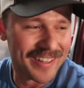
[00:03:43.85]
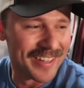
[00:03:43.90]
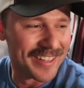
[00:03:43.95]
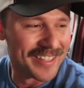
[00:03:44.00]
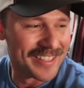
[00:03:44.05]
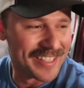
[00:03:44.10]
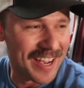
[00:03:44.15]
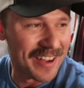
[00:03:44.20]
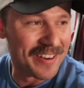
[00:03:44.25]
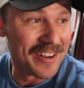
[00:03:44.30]

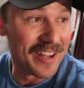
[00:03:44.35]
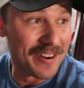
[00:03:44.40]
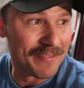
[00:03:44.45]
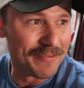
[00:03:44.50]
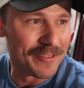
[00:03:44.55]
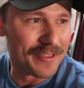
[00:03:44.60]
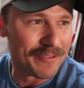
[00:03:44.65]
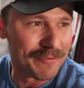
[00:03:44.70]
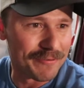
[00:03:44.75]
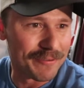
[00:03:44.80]
sound deadener
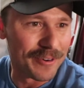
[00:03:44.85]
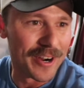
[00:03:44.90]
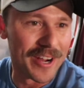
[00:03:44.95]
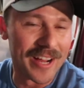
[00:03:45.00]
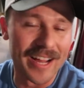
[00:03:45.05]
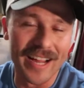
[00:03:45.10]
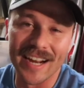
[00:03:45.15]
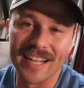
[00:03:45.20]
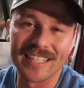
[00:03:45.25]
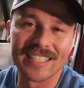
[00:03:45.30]
for the
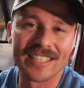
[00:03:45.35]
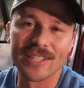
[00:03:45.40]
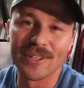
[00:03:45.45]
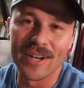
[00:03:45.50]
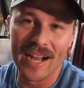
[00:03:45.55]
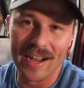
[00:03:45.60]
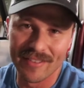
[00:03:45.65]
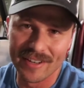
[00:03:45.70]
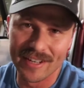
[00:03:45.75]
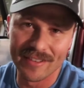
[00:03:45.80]
front, and I still
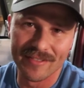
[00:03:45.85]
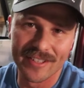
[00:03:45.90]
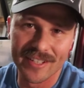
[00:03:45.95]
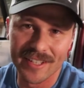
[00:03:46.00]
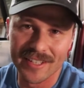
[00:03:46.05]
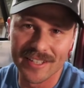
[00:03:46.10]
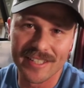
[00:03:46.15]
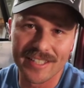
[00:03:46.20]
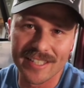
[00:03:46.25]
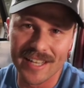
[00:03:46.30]
haven't even
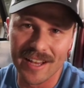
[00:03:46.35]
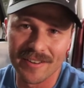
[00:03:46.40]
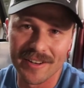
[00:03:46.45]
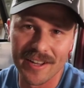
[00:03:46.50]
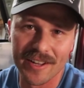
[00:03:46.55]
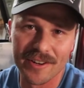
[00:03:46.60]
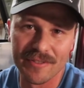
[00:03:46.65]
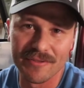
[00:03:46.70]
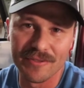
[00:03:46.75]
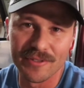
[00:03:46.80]
done the sound
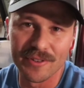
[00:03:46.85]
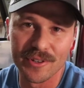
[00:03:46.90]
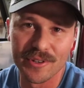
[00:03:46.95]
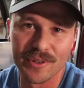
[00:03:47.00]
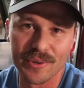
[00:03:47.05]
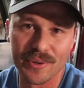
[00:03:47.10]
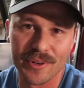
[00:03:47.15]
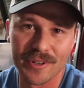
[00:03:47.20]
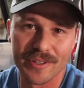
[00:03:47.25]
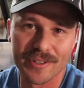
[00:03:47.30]
deadener for the
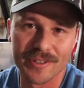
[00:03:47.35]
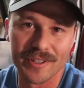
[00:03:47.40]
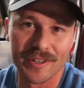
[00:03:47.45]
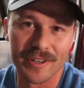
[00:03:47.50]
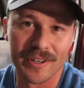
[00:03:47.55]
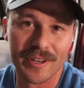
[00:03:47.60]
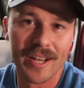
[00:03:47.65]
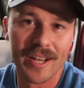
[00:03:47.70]
doors. So